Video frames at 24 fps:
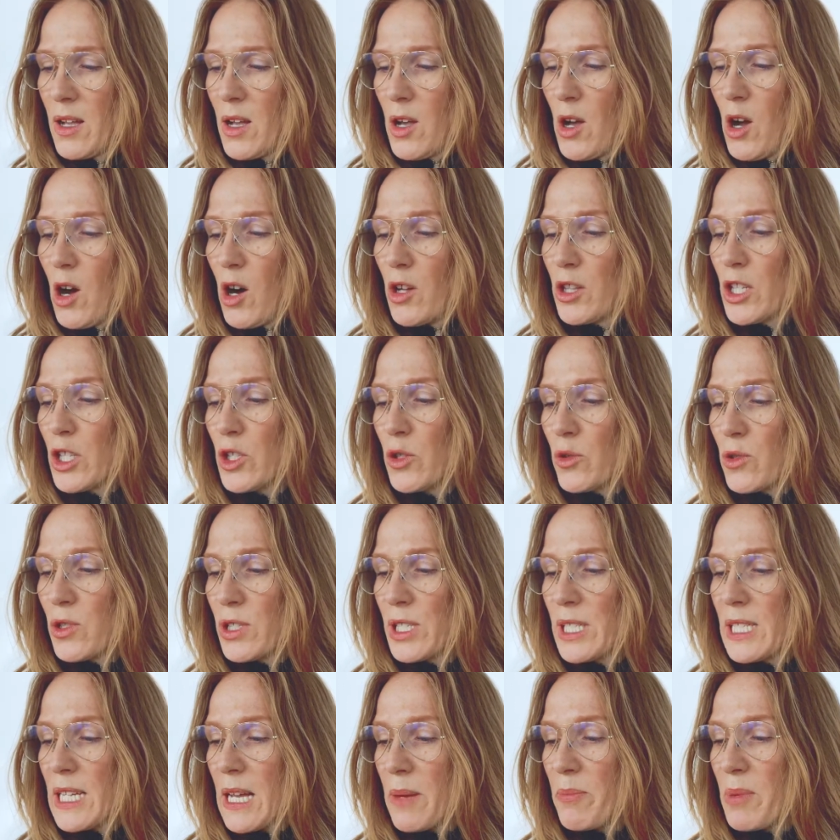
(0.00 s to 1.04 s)
On the
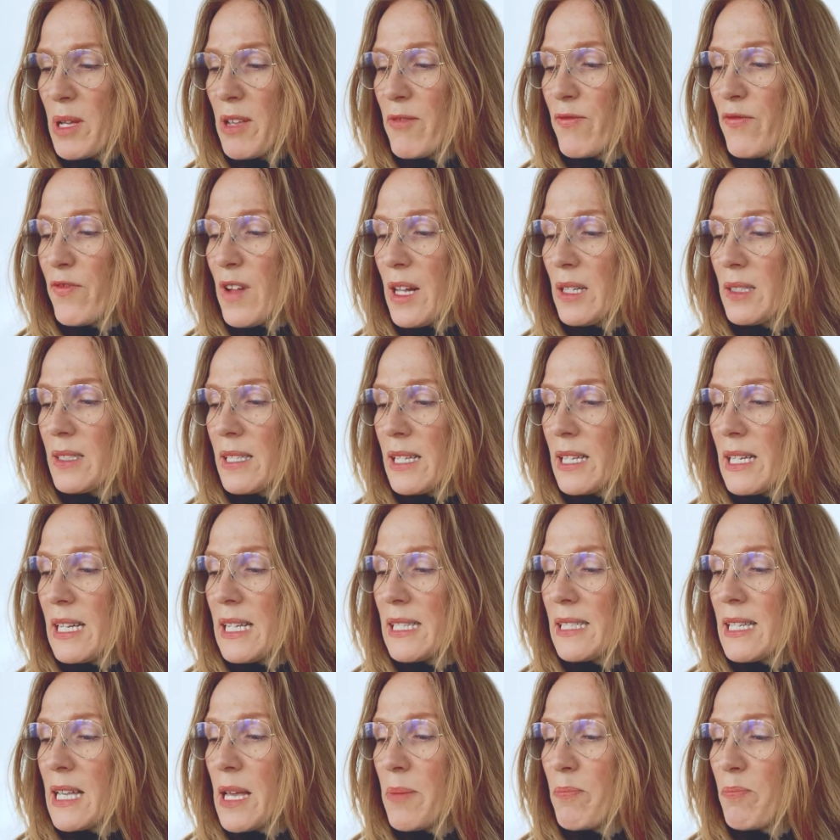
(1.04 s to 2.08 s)
doorstep, he felt in
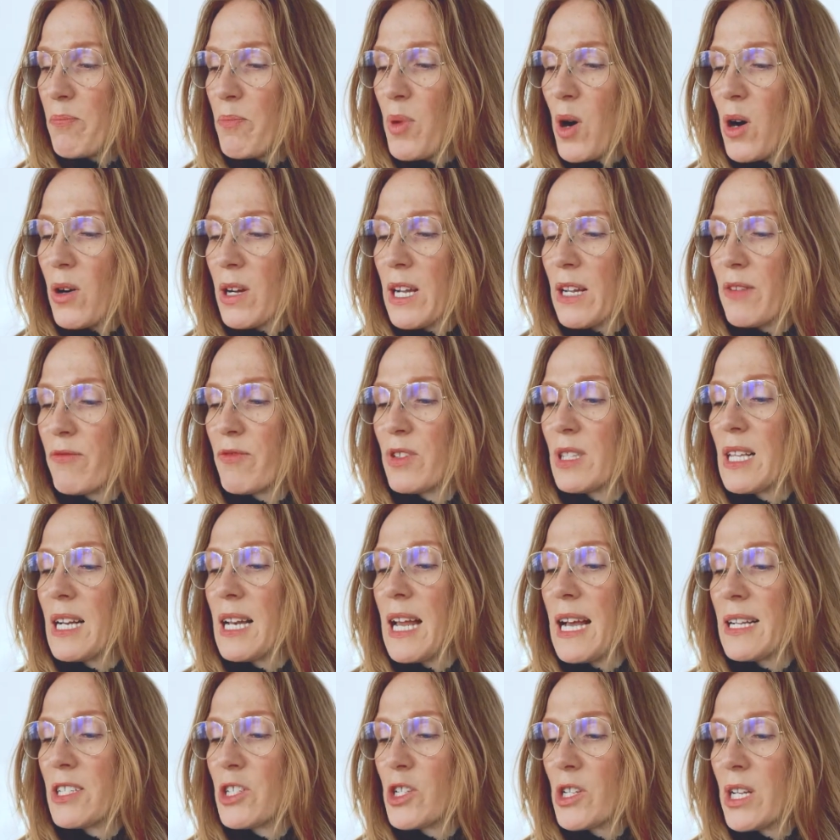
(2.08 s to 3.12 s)
his hip pocket for the
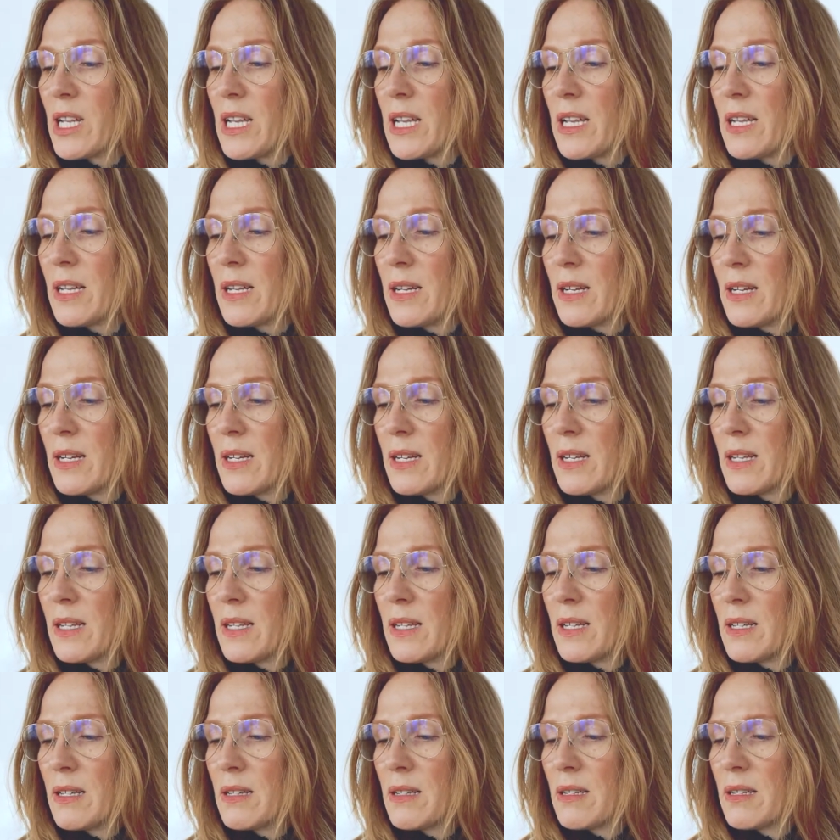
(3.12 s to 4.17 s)
latchkey.
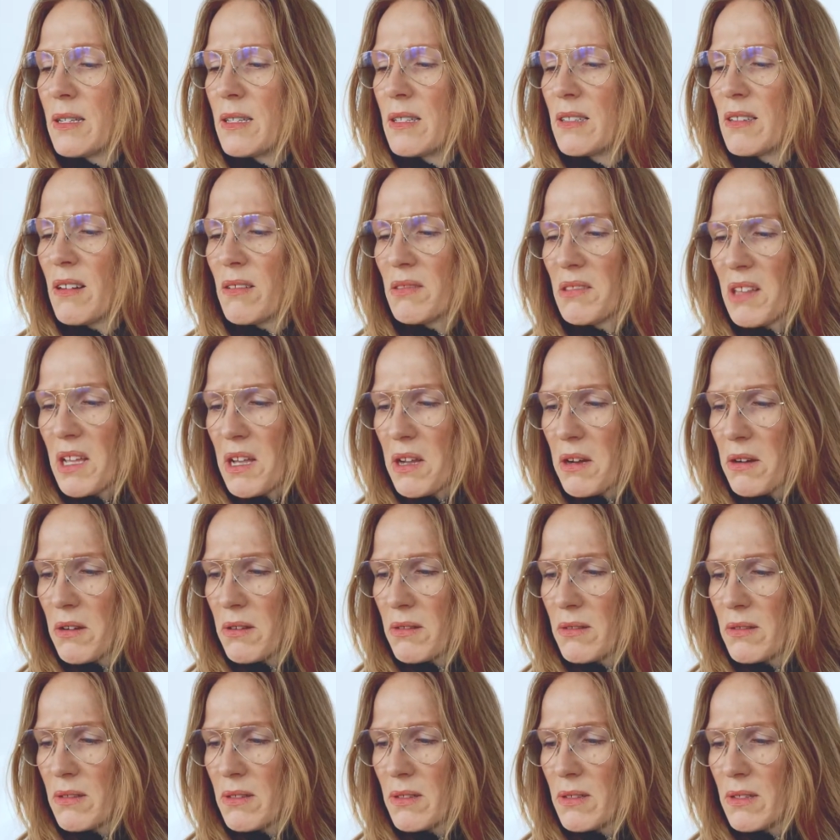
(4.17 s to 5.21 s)
Not there.
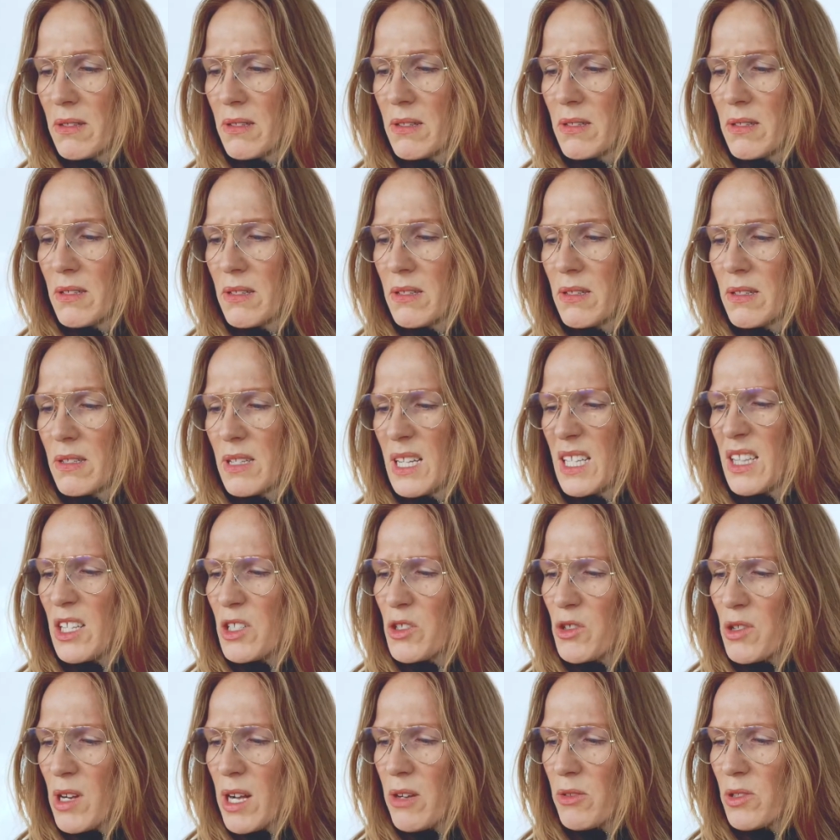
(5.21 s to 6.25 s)
In the
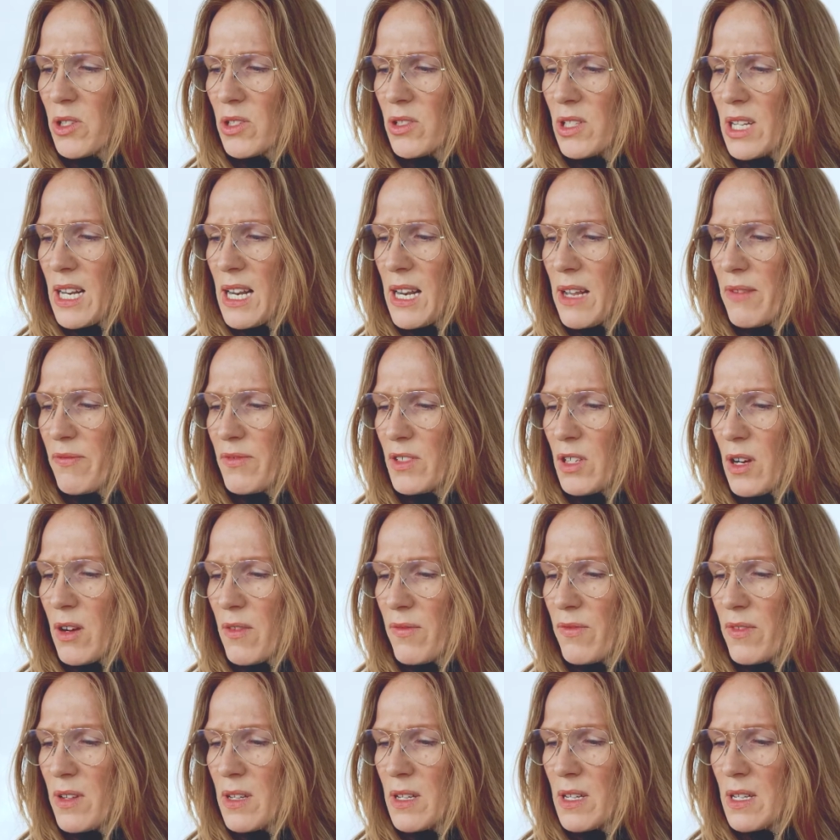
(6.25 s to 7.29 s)
trousers I left
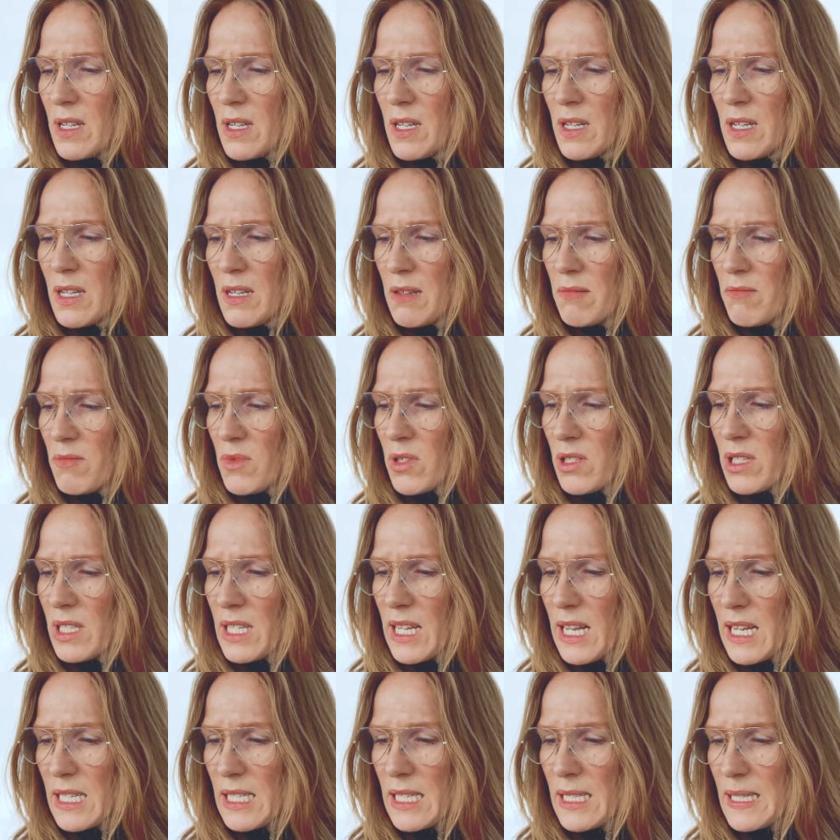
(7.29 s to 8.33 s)
off. Must
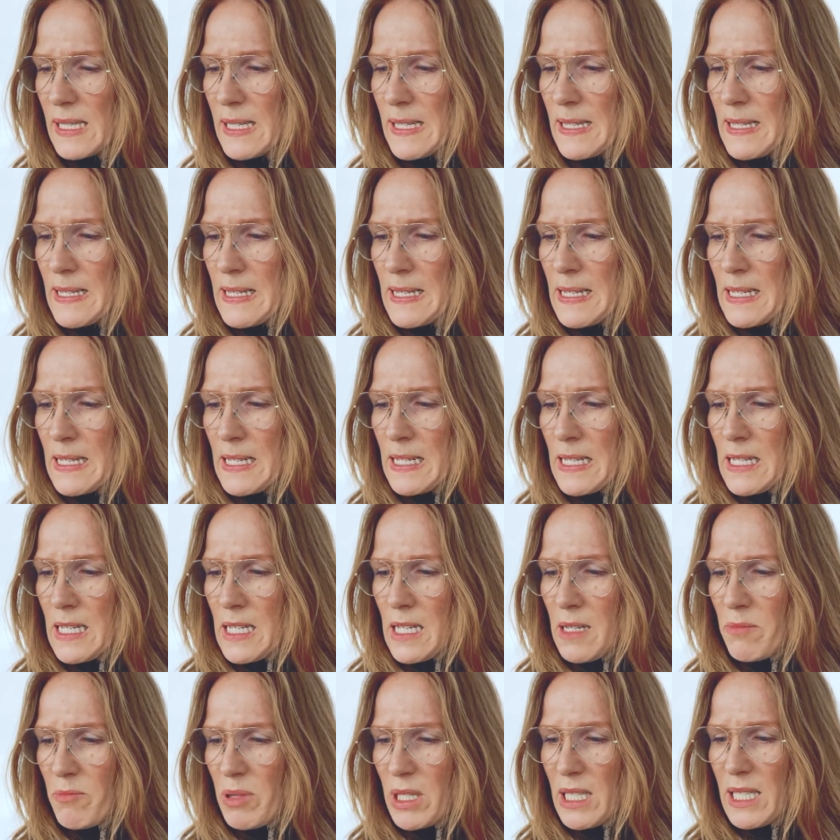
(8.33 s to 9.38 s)
get it.
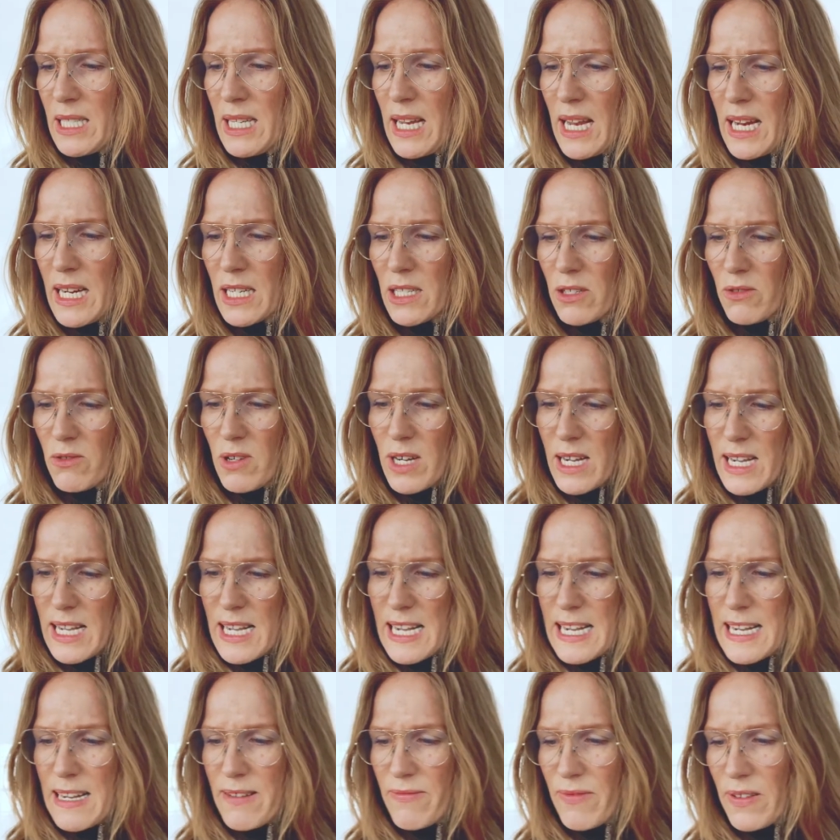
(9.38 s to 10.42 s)
Potato I
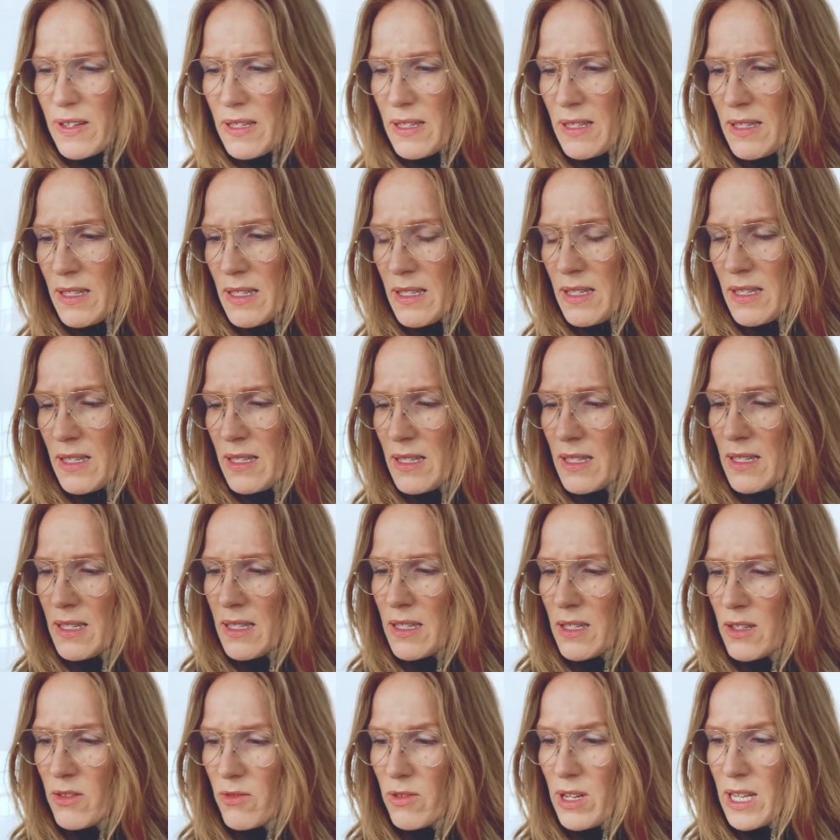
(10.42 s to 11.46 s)
have.
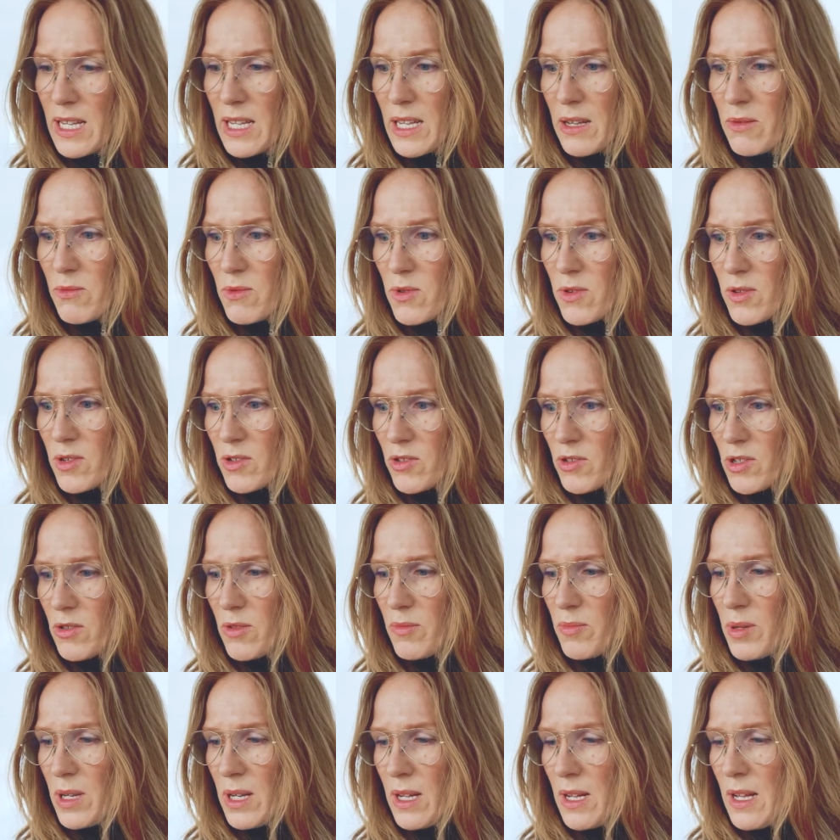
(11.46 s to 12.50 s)
Creaky
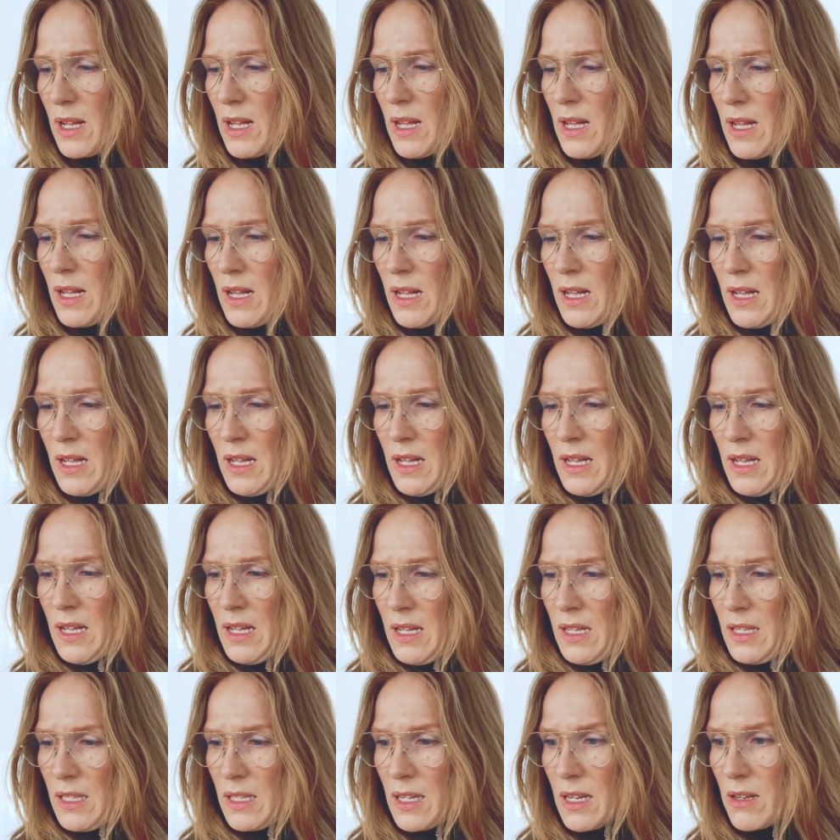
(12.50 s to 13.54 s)
wardrobe.
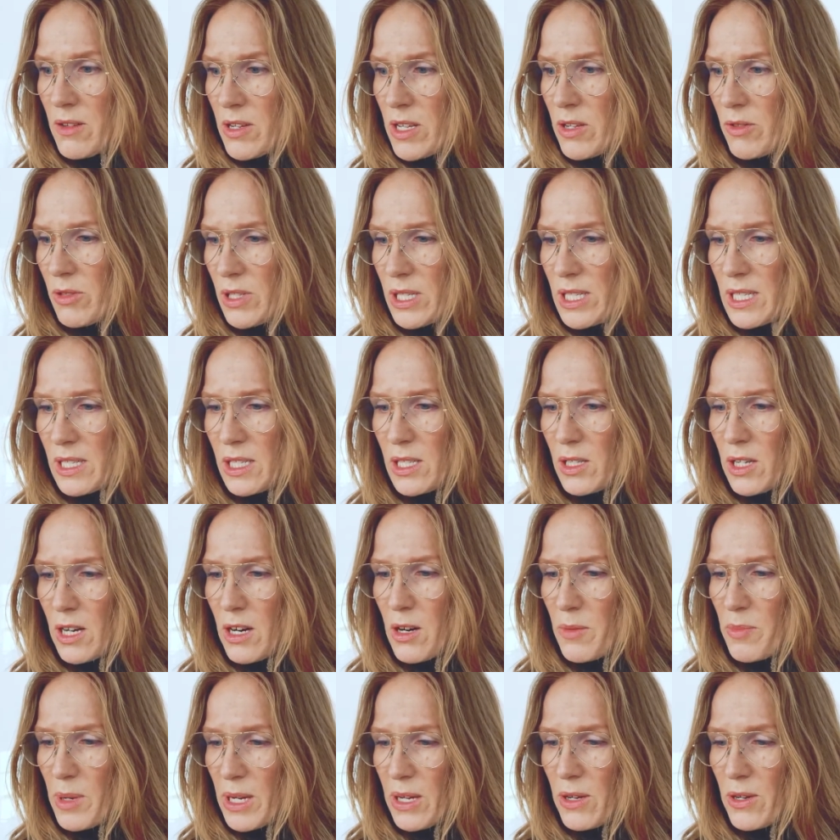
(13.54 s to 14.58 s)
No use
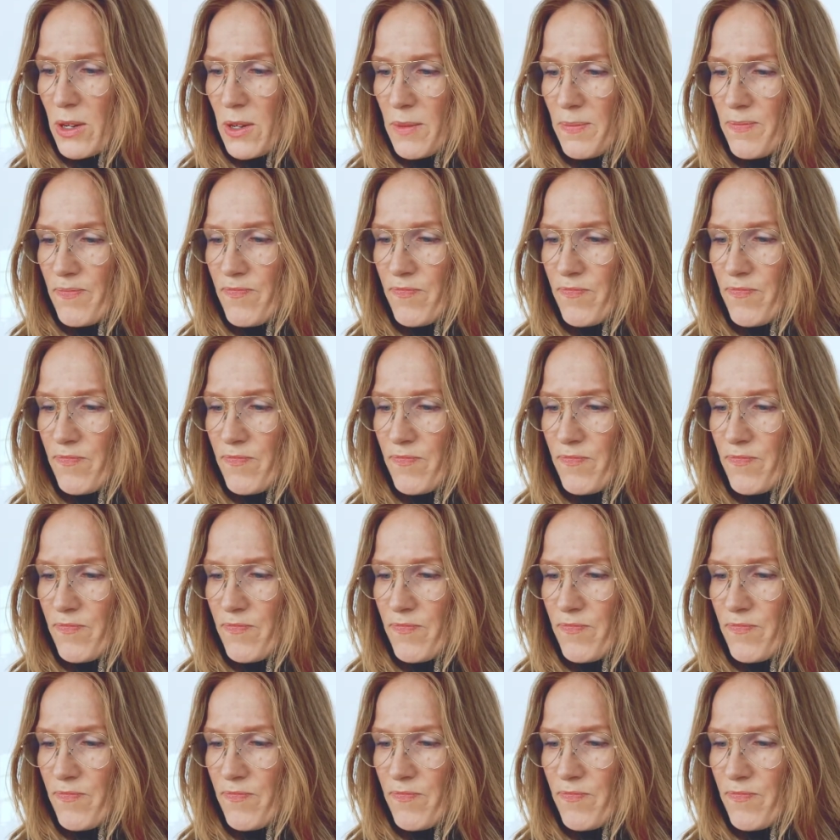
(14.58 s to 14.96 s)
disturbing her.